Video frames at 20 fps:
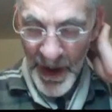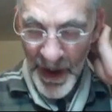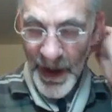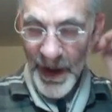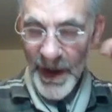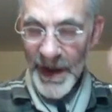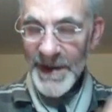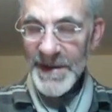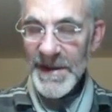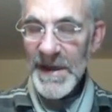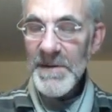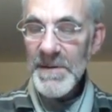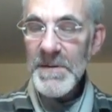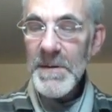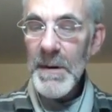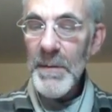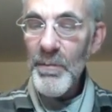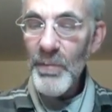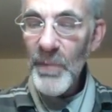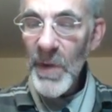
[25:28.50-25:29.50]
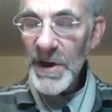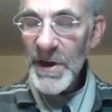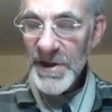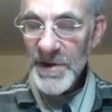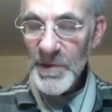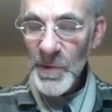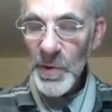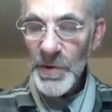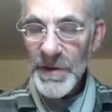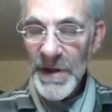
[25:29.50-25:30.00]
It seems to be
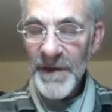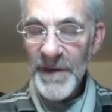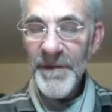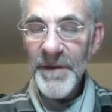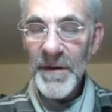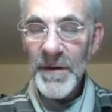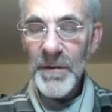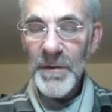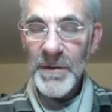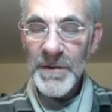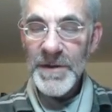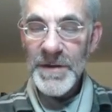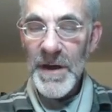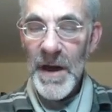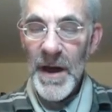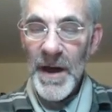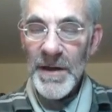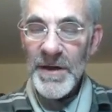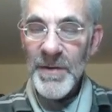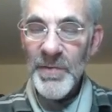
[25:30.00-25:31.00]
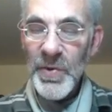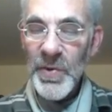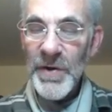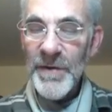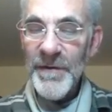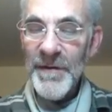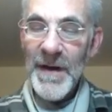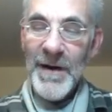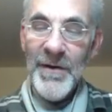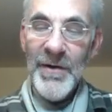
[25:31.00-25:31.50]
much more difficult to
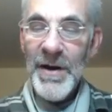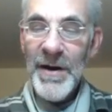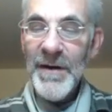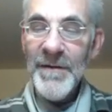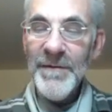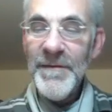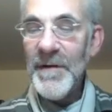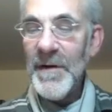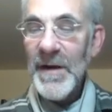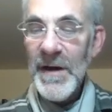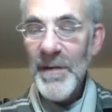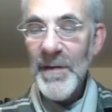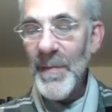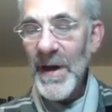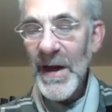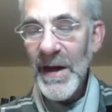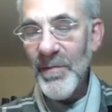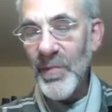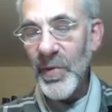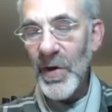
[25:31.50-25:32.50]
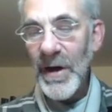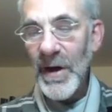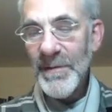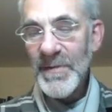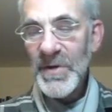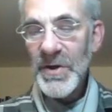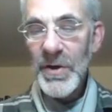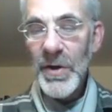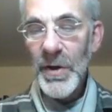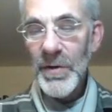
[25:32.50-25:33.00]
prove there are infinitely many
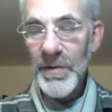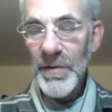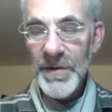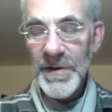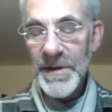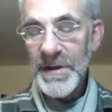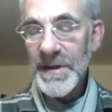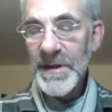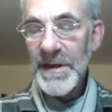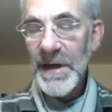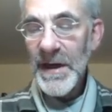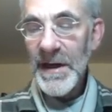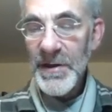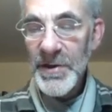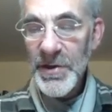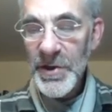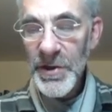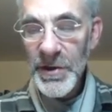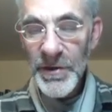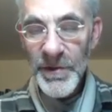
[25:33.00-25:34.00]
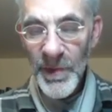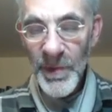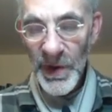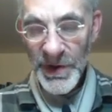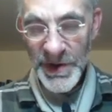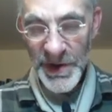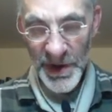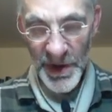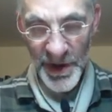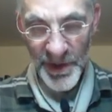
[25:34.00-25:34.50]
primes congruent to, say, 2
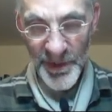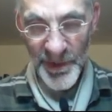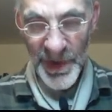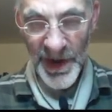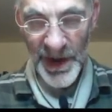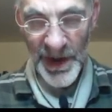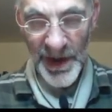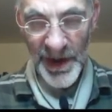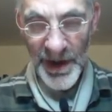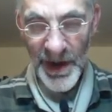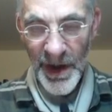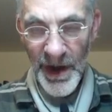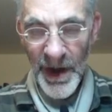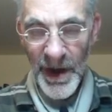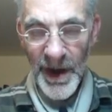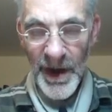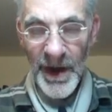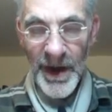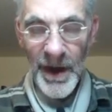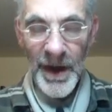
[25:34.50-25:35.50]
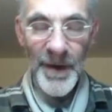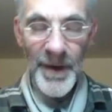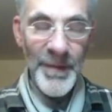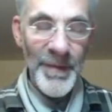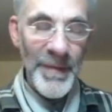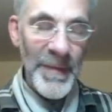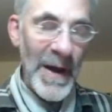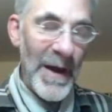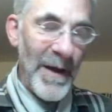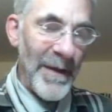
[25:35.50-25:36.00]
modulo p.
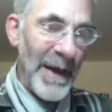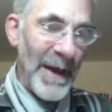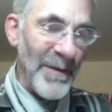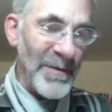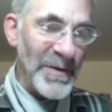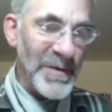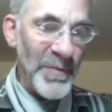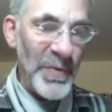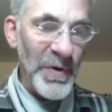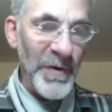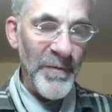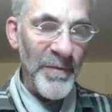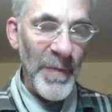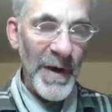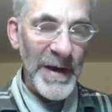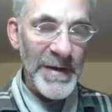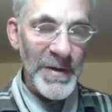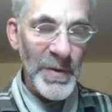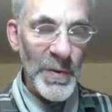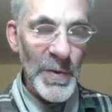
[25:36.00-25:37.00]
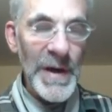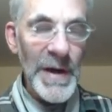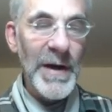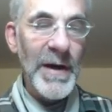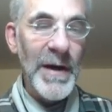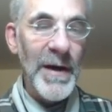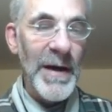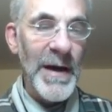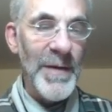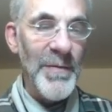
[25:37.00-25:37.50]
That was proved by
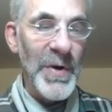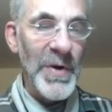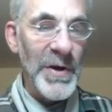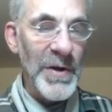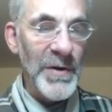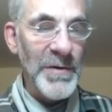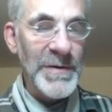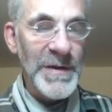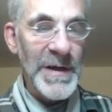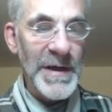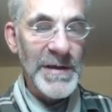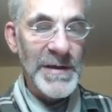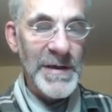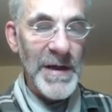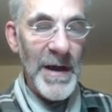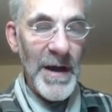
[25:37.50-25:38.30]
Dirichlet, but uses